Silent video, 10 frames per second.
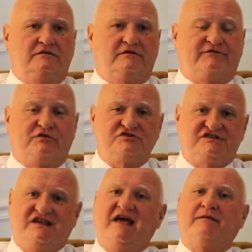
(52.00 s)
The first
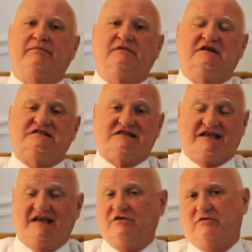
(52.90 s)
step is to
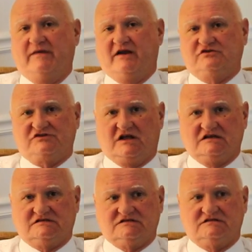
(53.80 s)
get your marriage
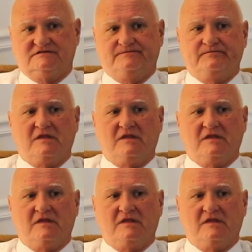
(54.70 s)
license.